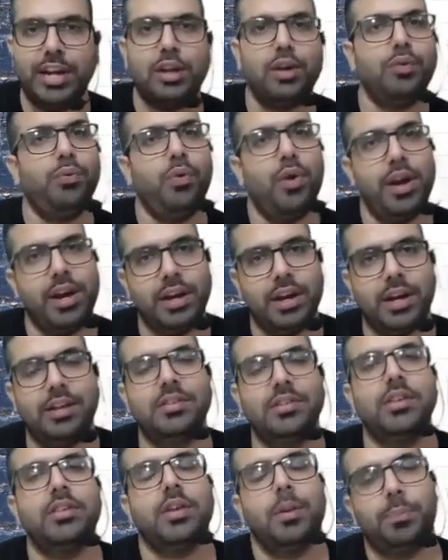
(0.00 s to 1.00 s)
your foreign currency
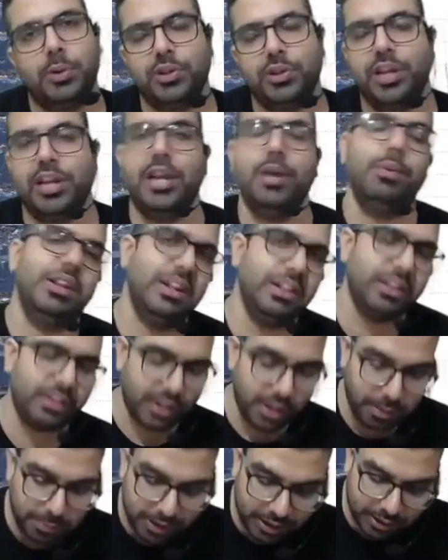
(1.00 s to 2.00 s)
supposedly within 3
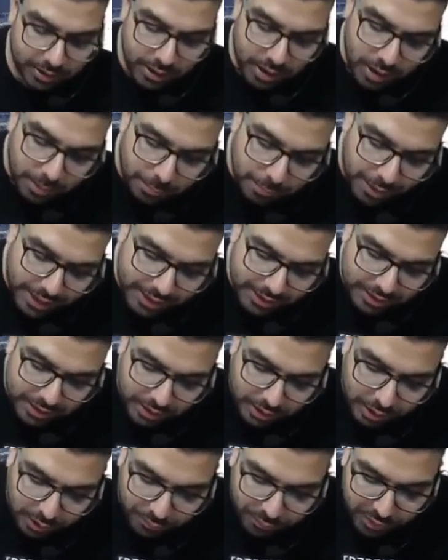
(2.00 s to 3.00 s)
months by
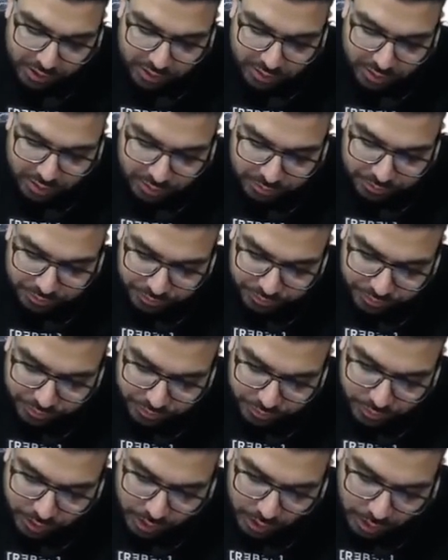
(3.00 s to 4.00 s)
31st
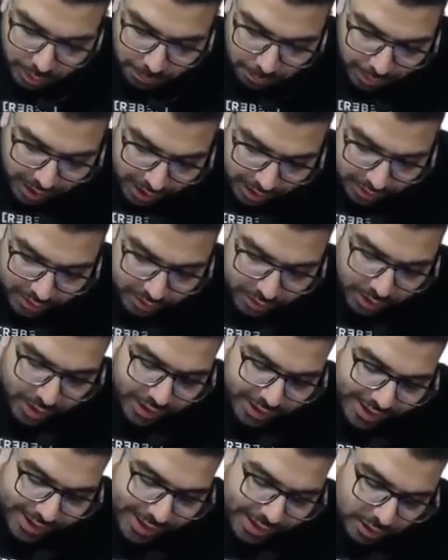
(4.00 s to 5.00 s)
march
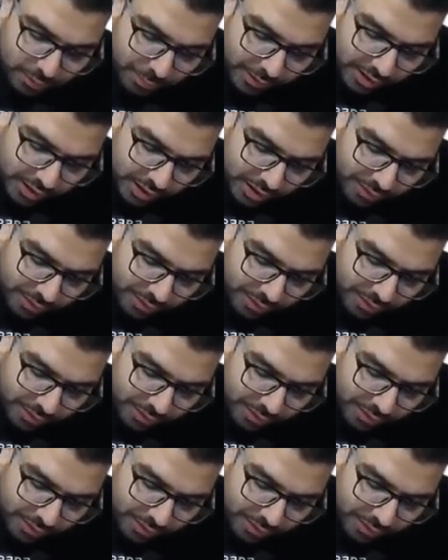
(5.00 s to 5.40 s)
as per the